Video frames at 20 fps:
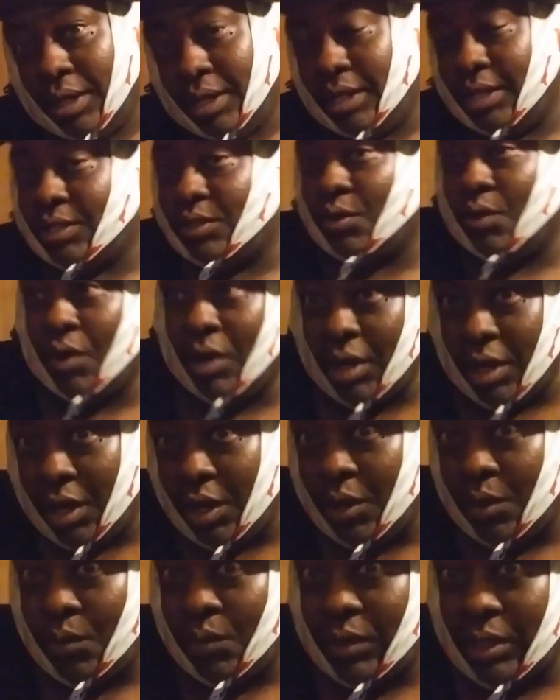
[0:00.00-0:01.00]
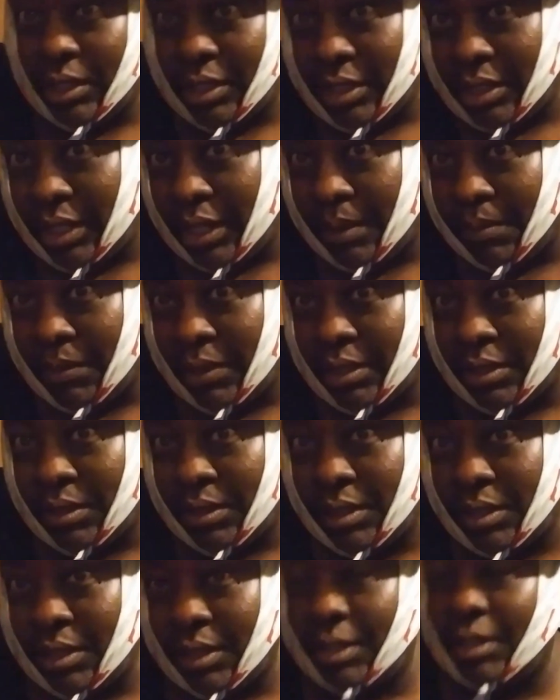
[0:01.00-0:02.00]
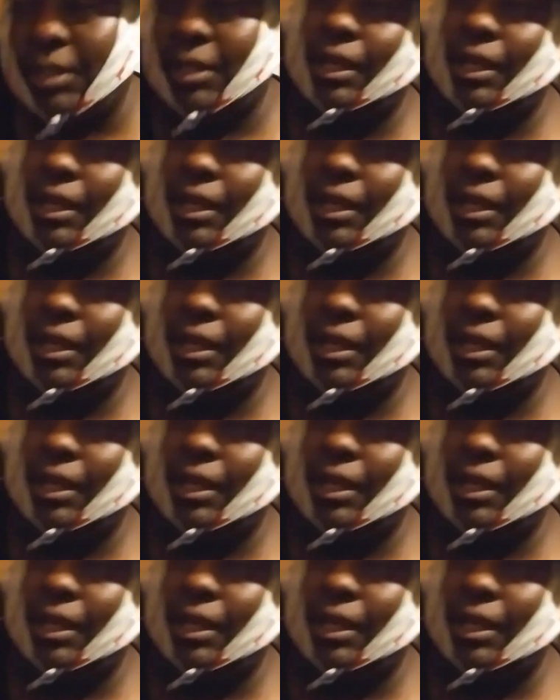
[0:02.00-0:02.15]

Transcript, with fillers: that's going on with the stimulus